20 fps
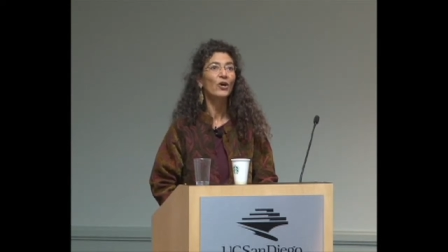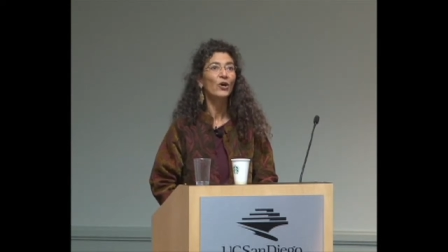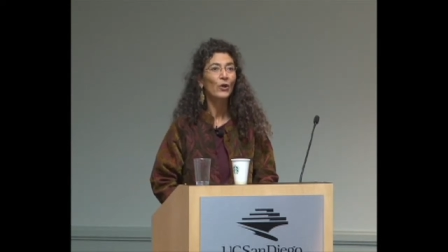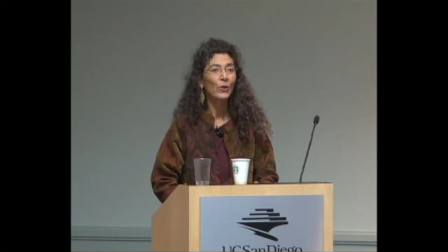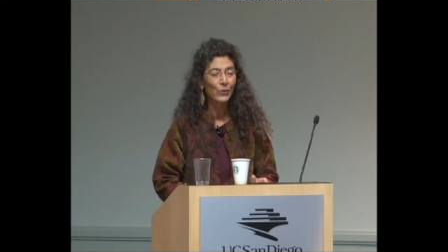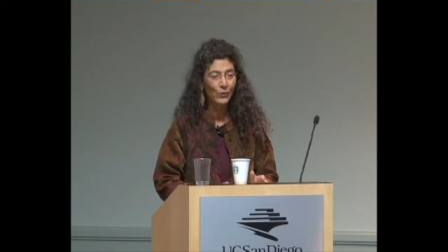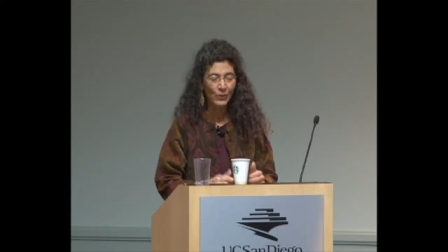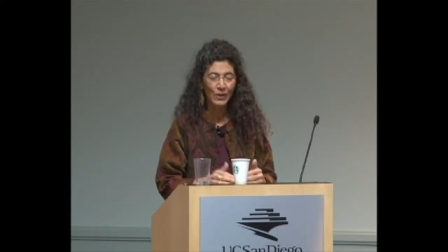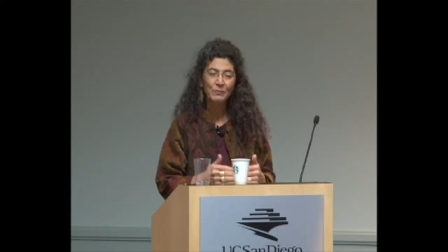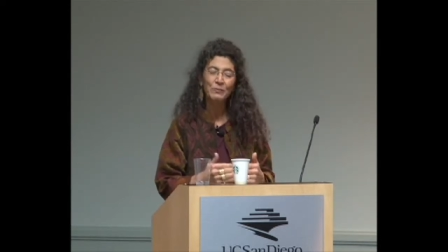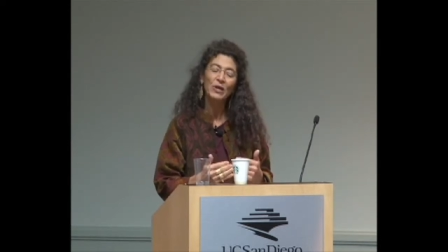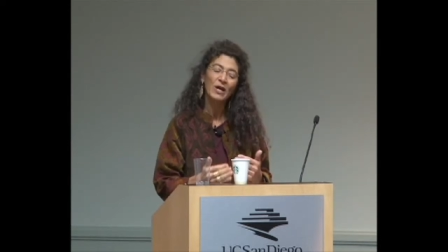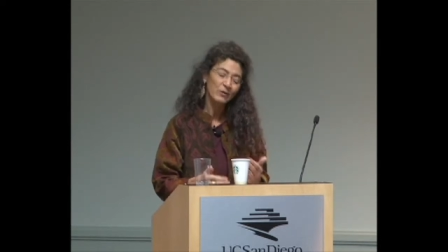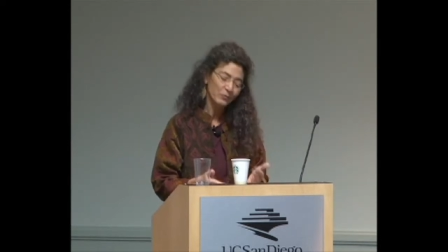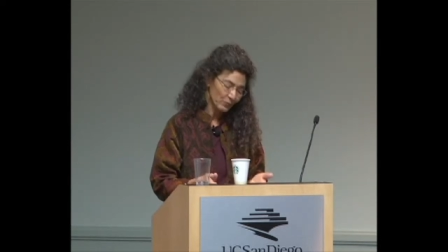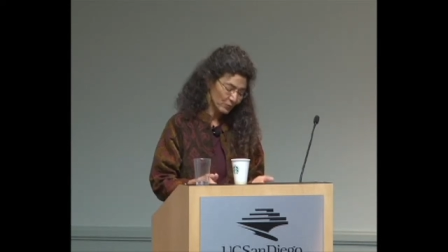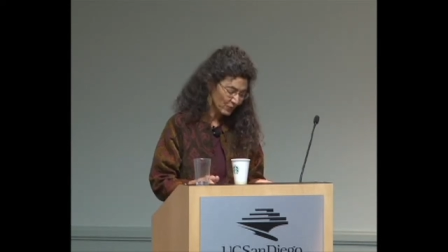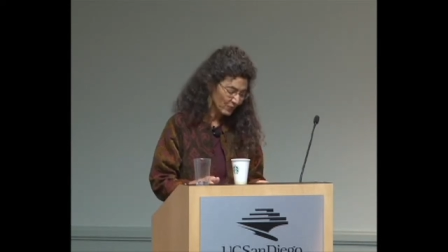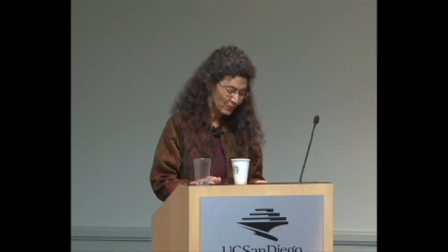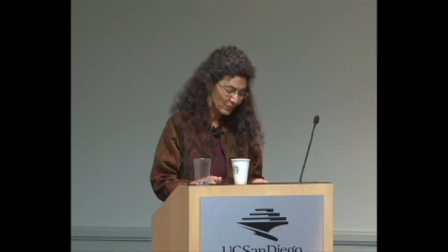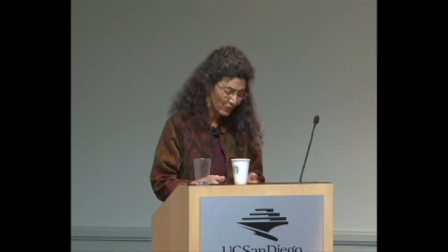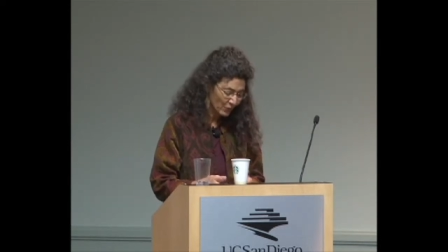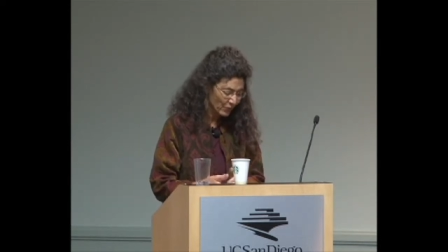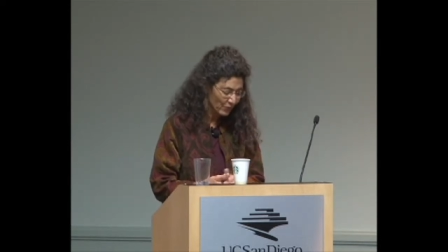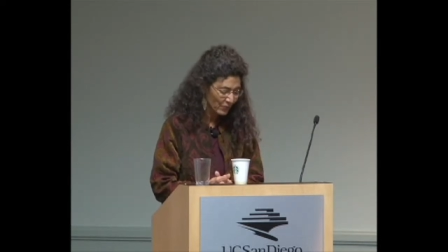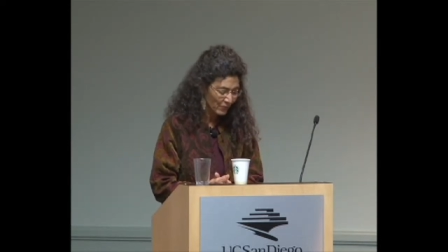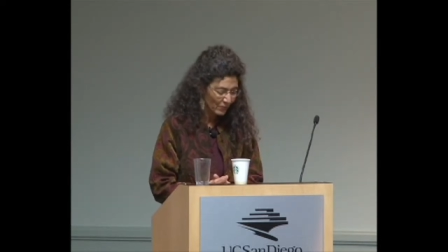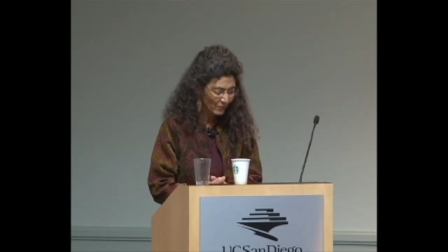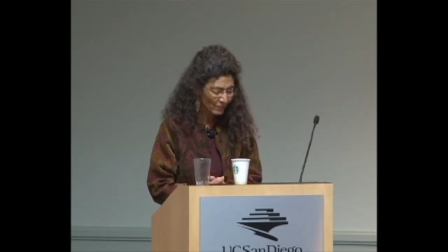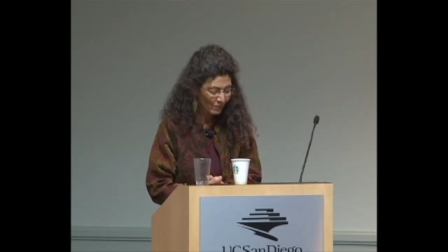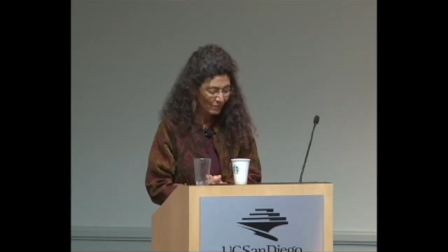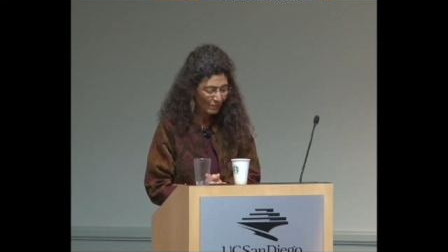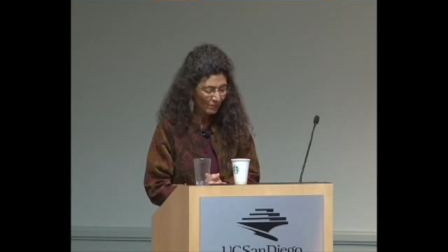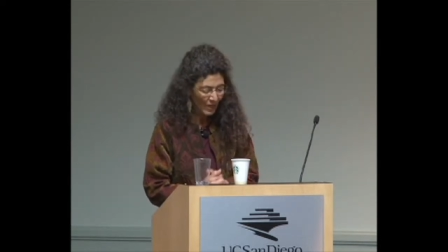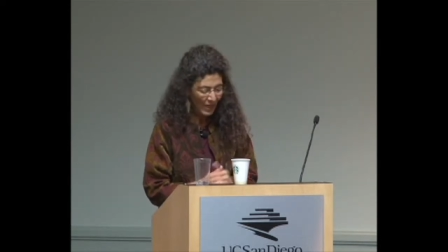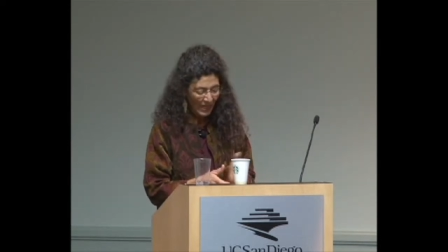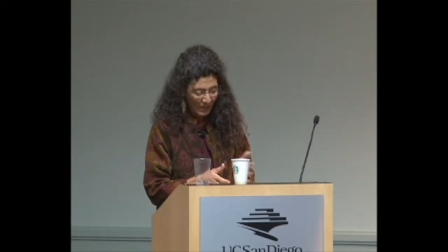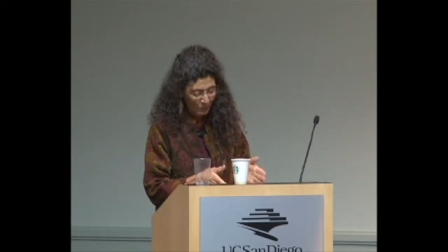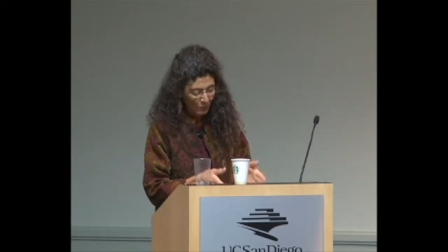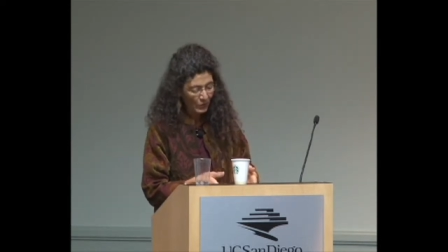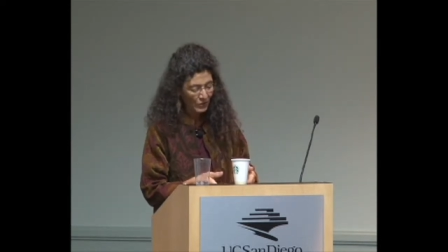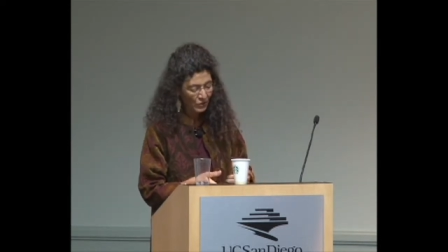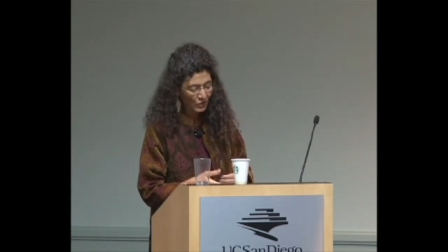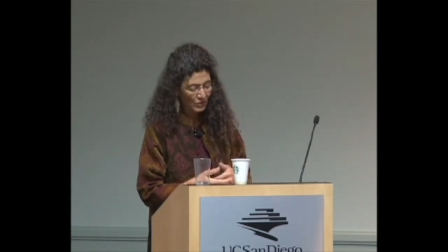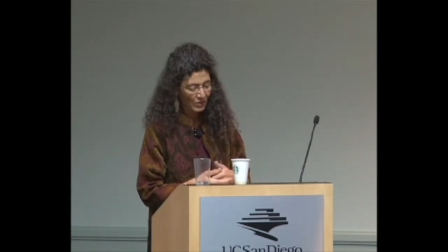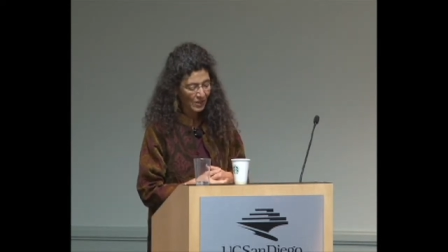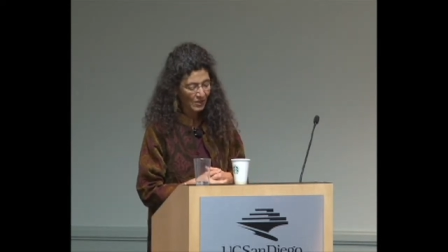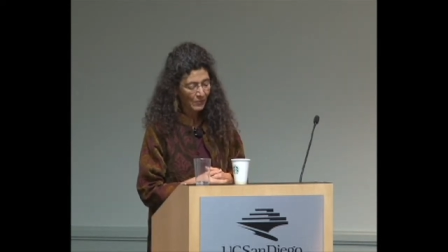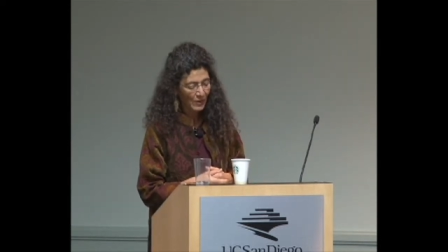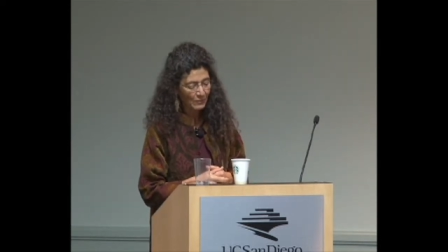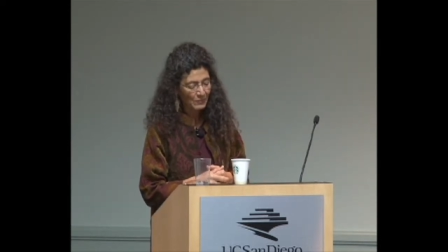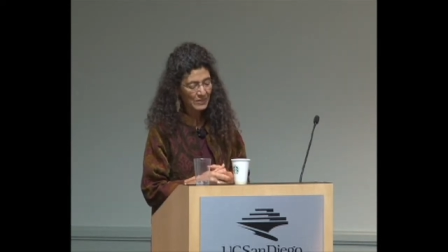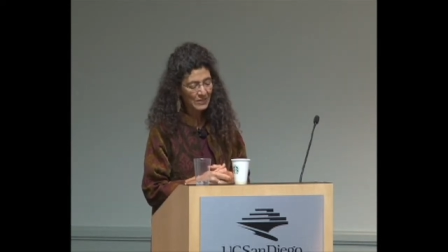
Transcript: although I am going to talk about